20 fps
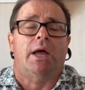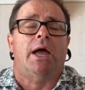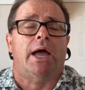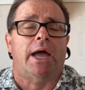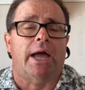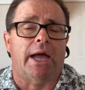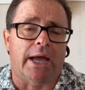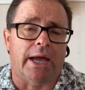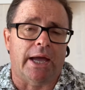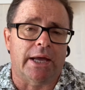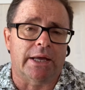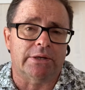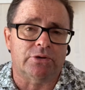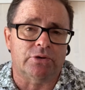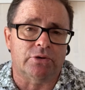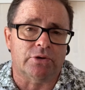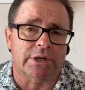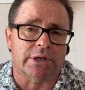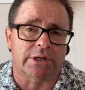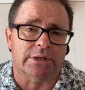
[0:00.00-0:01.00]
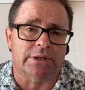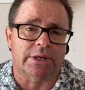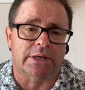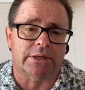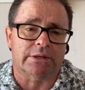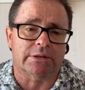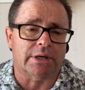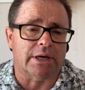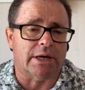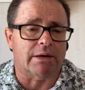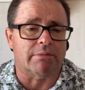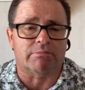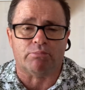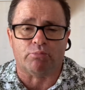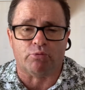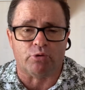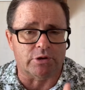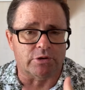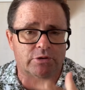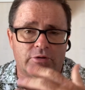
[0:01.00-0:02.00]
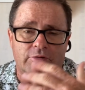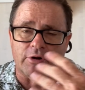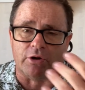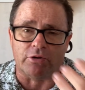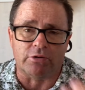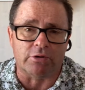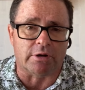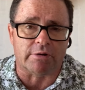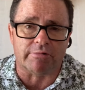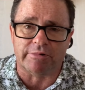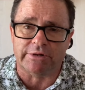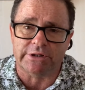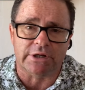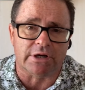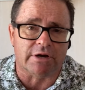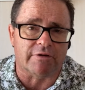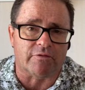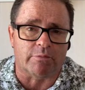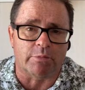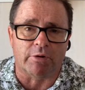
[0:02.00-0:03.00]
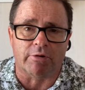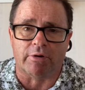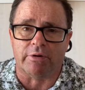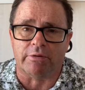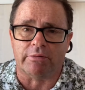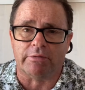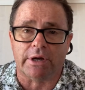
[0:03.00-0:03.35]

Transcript: and you can then print your own lottery ticket from your own